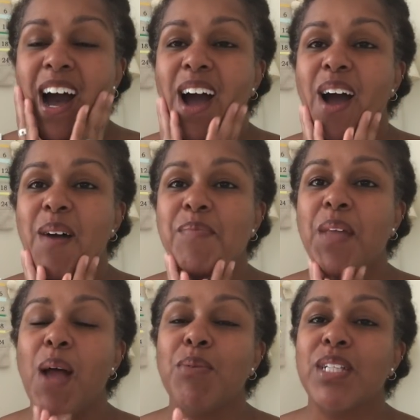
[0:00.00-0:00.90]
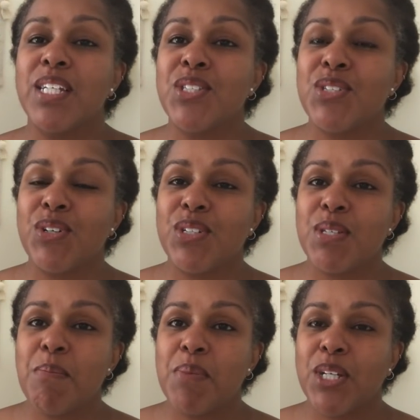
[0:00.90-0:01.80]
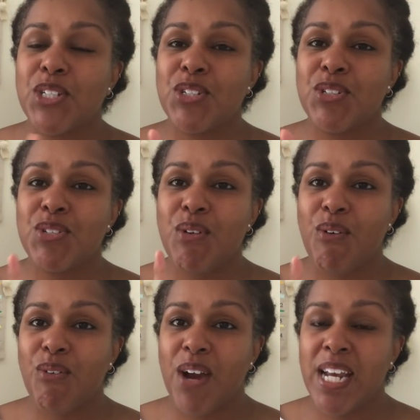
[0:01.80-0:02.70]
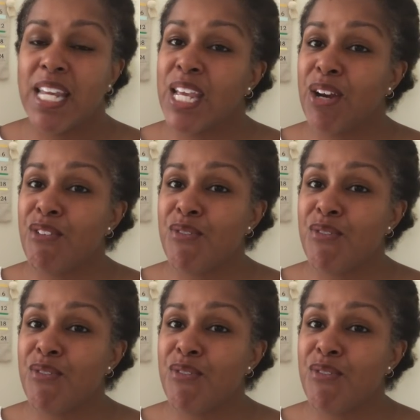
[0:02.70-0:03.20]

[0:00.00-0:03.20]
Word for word: Um, I will insert some pictures right here